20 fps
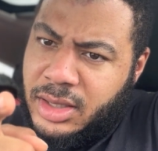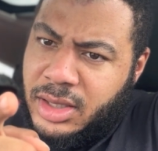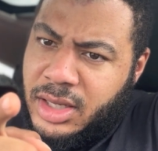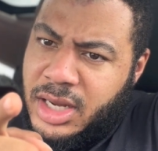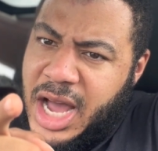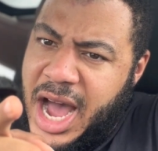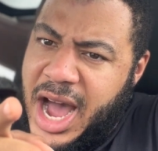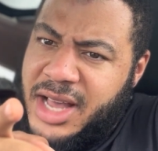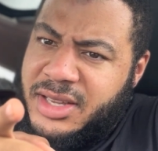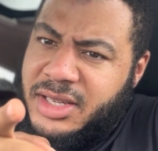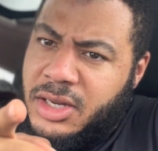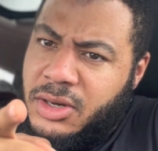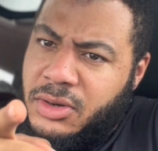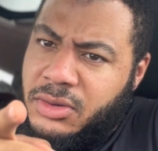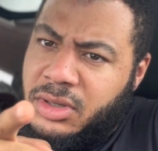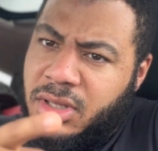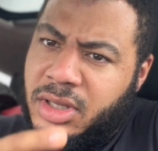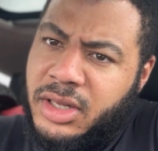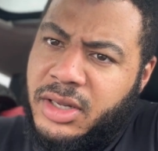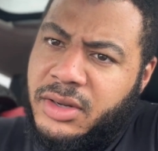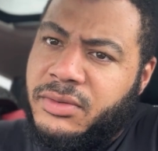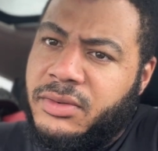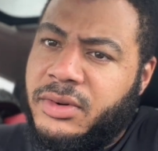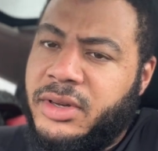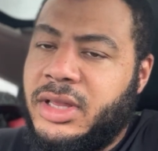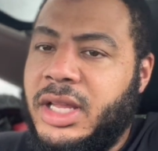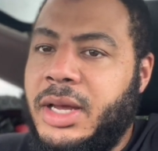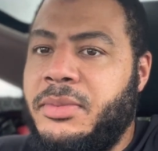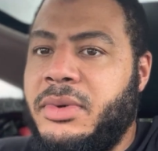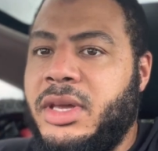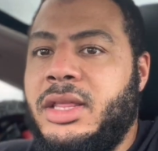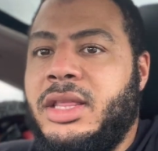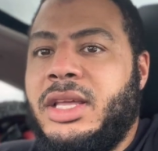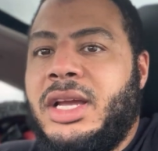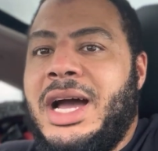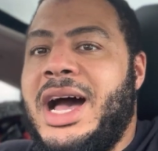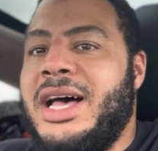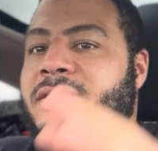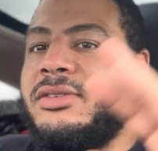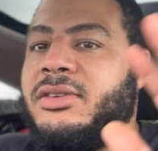Costco delivery. Let me keep the
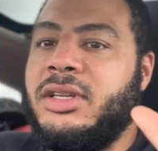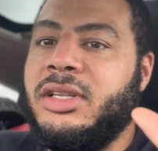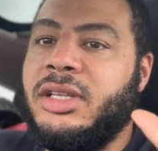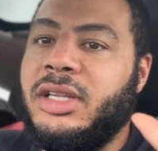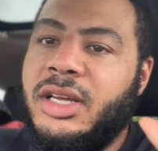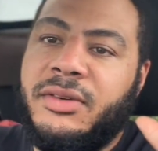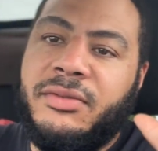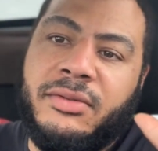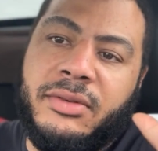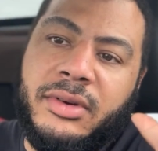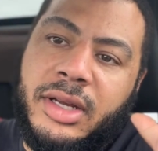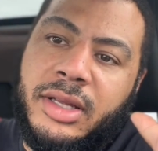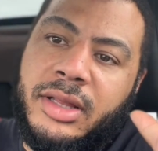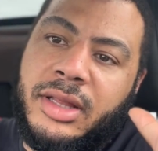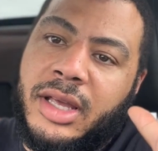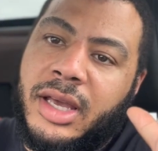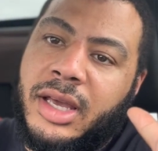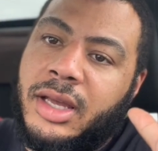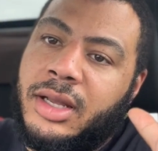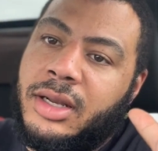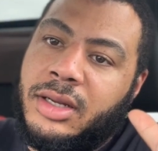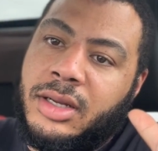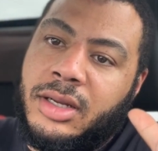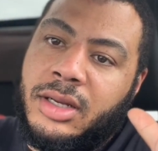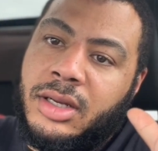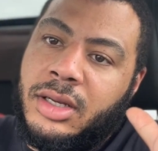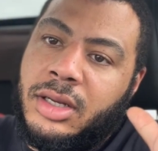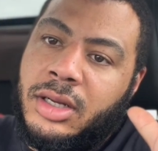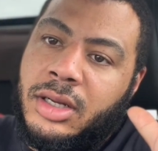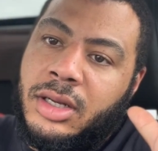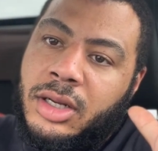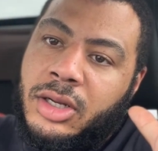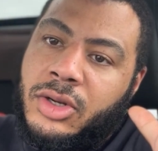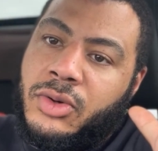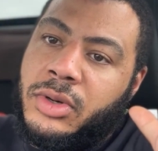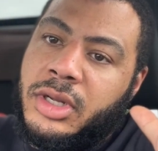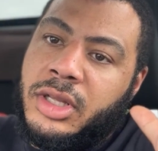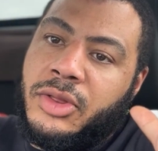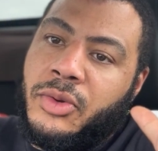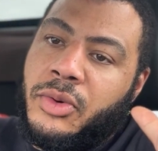Costco delivery, then
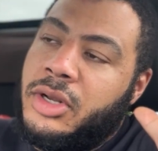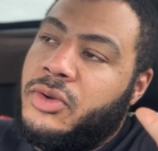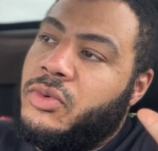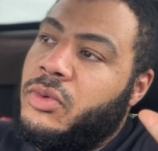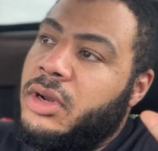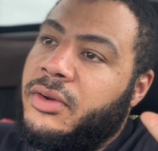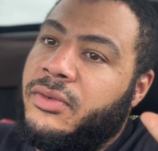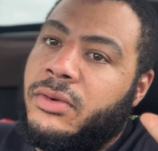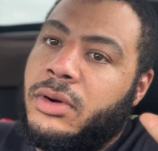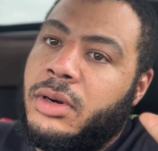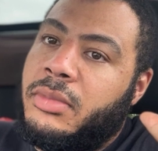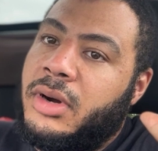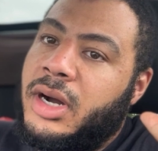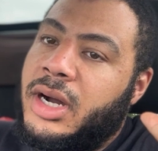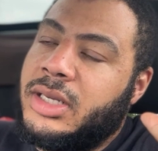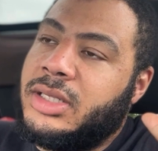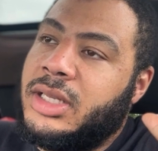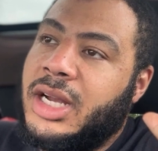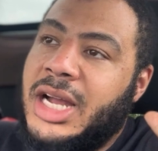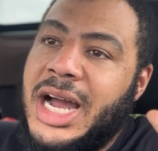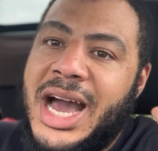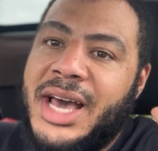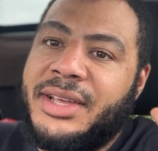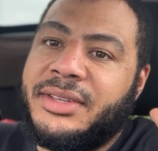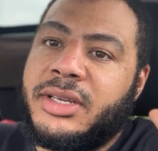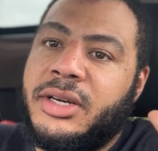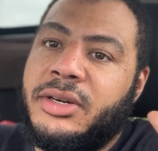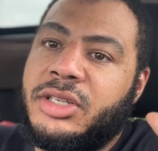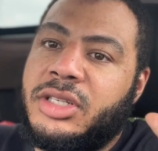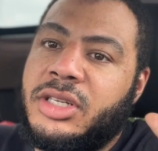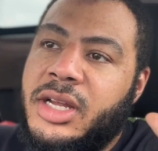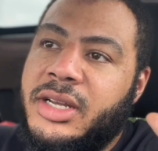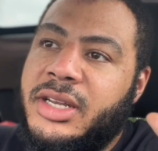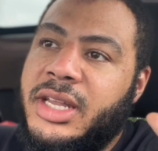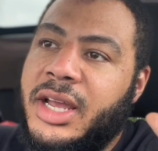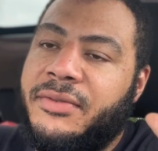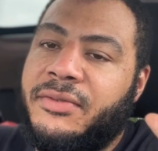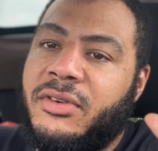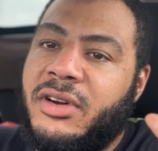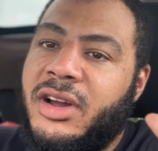twenty-three, twenty-four bucks. The Costco shouldn't
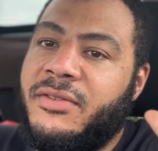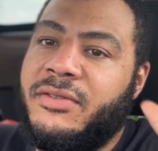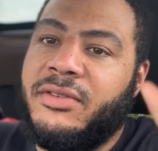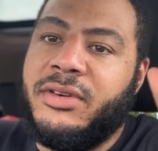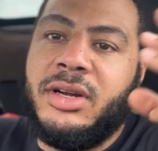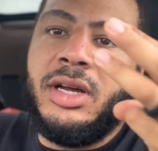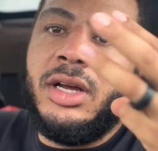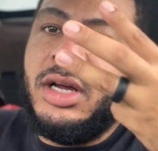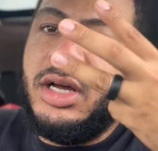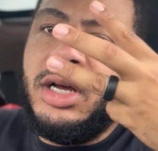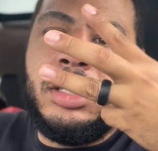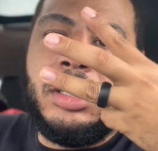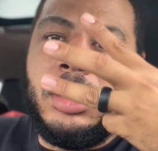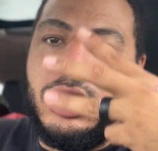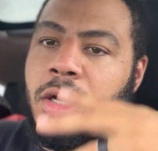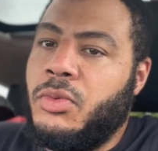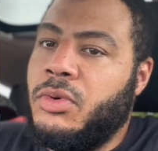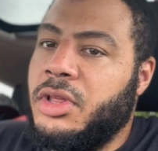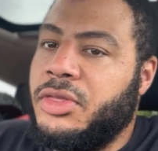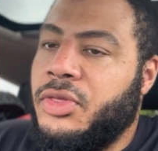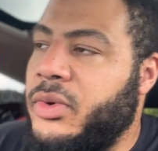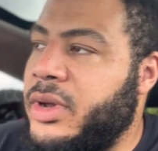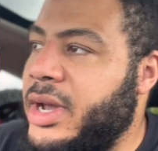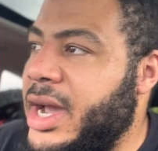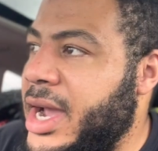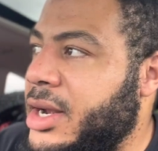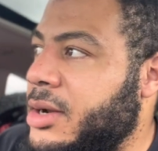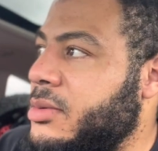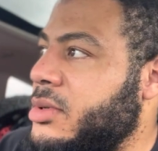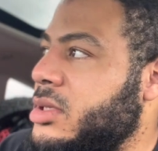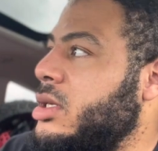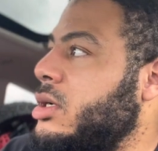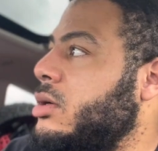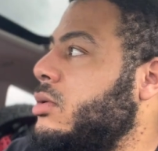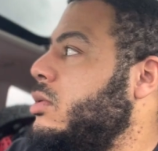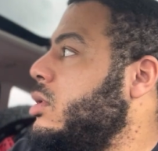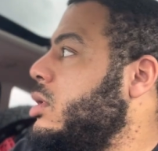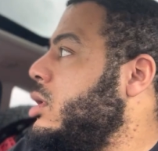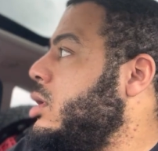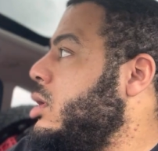take forever. I only want three items.
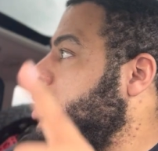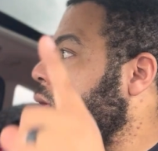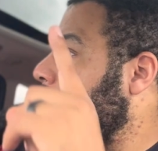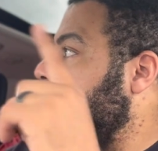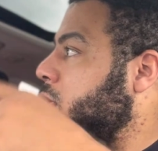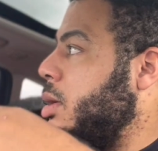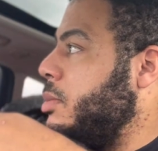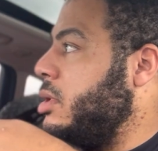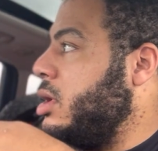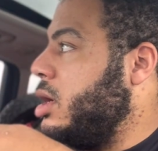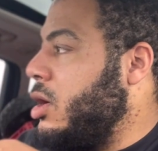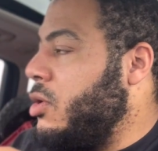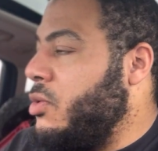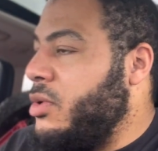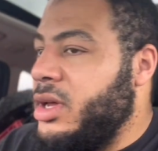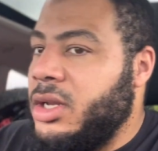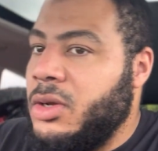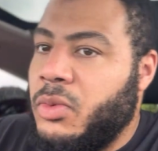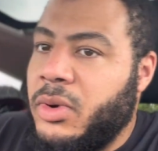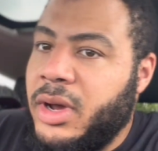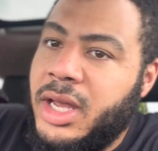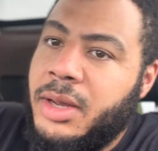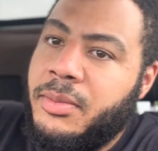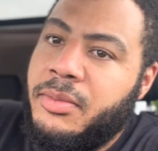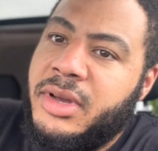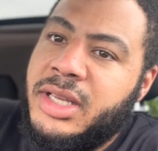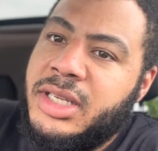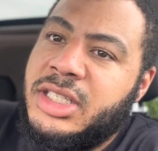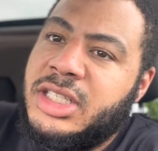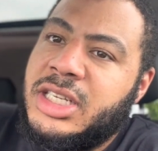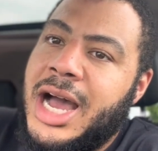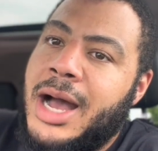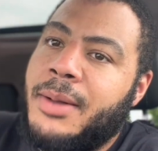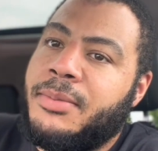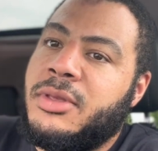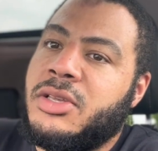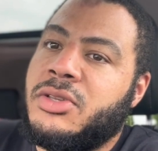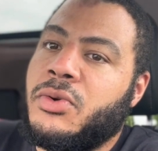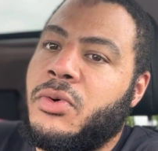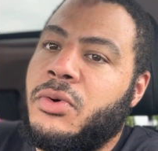So let me go into Wegmans, shop
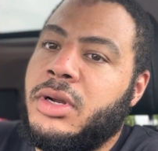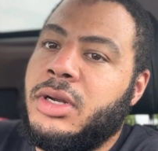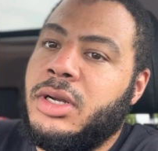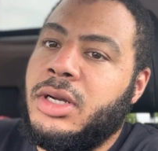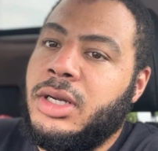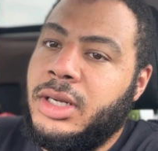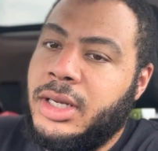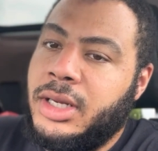this order